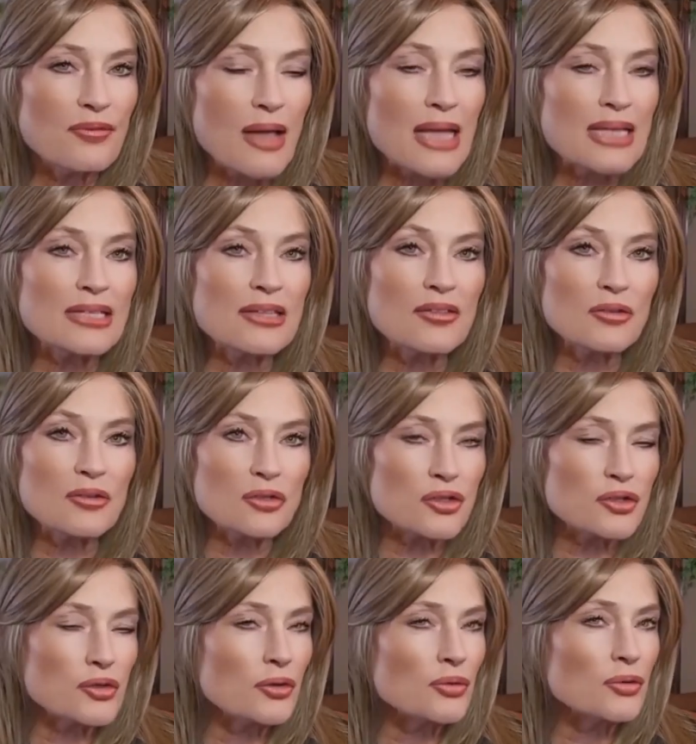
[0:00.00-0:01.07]
finding that there's
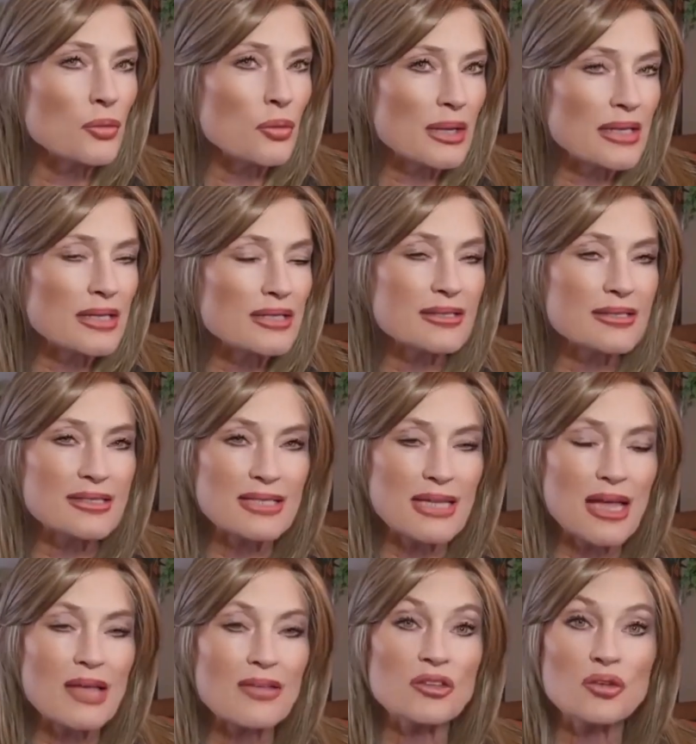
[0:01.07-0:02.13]
certain wigs, the
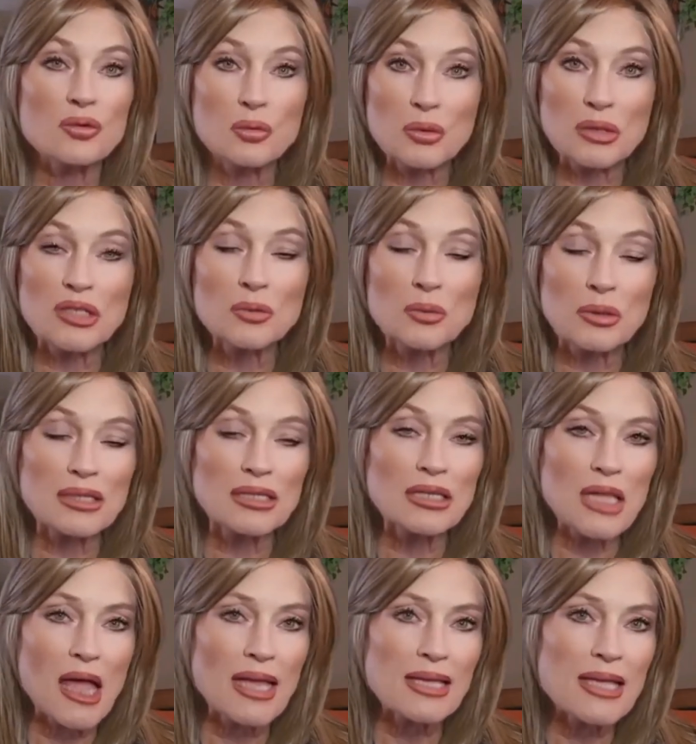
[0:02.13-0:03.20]
style that you really, really
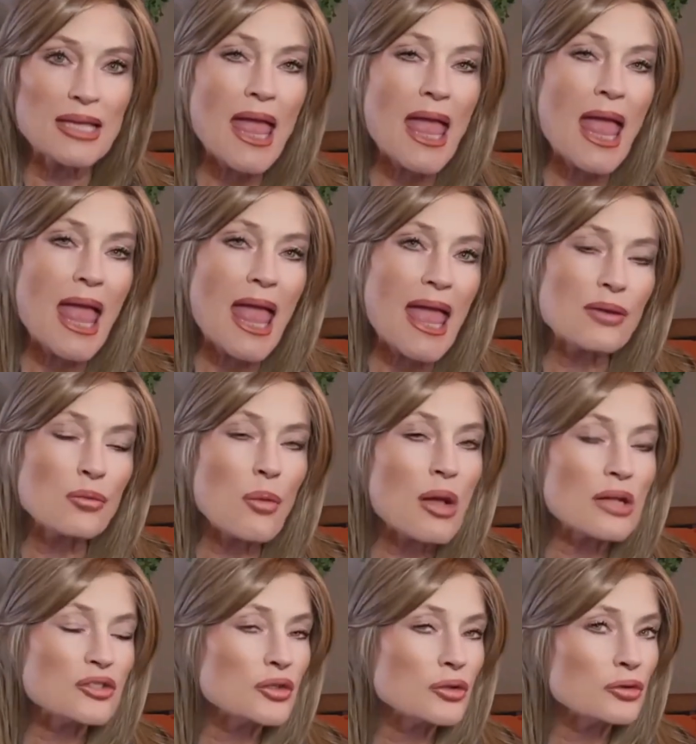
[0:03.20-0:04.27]
like, and
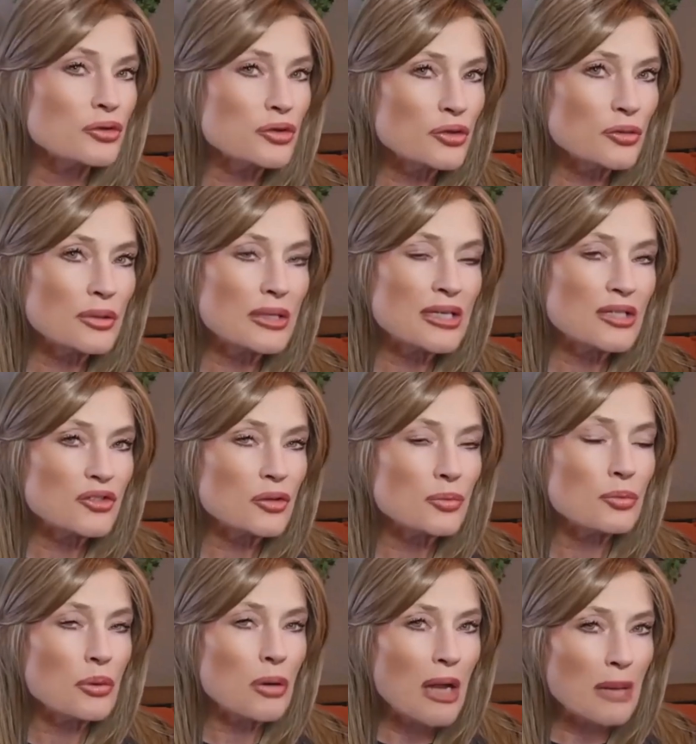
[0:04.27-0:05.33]
what you'll do is
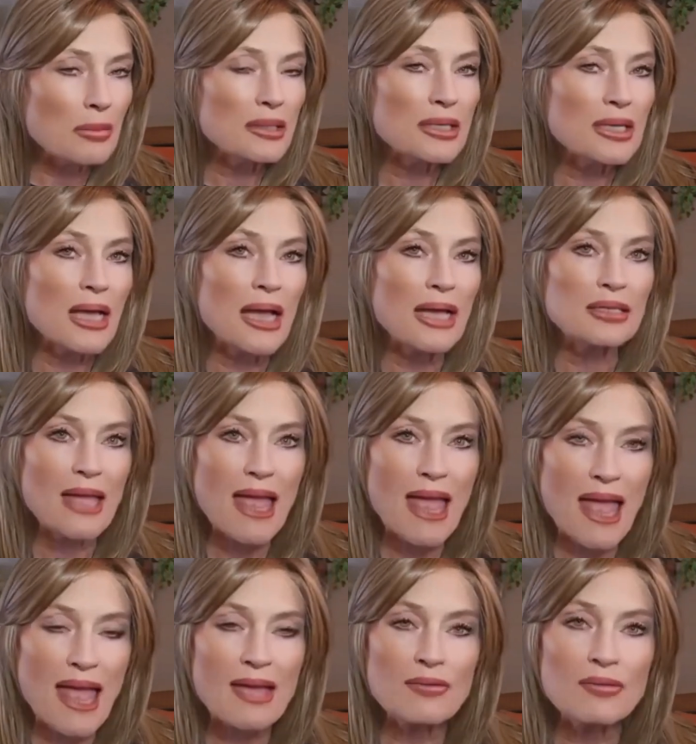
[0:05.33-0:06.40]
you'll probably kind of
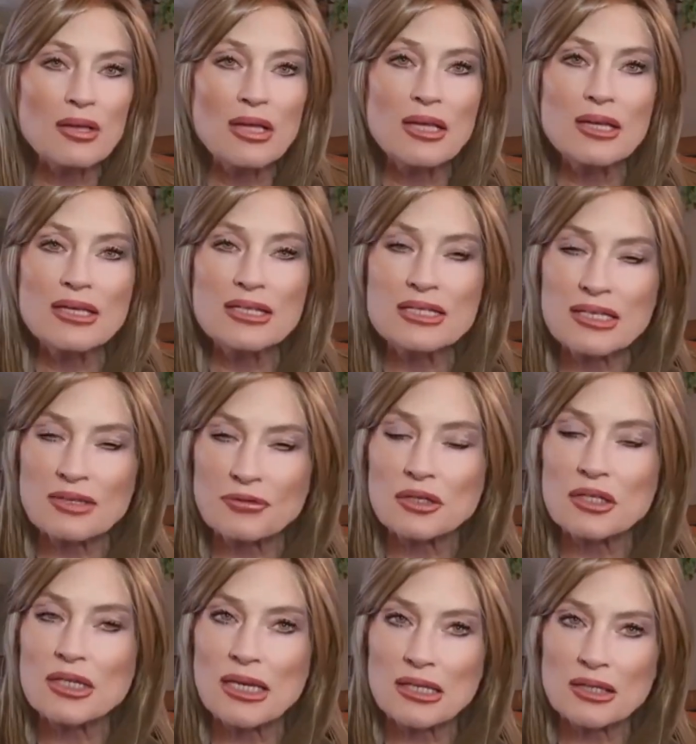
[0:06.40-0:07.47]
have
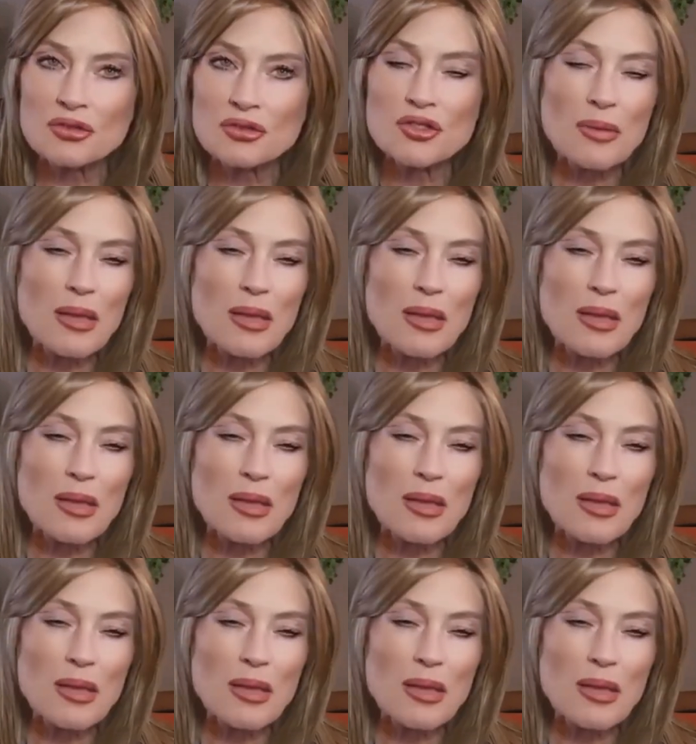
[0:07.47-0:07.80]
different colors.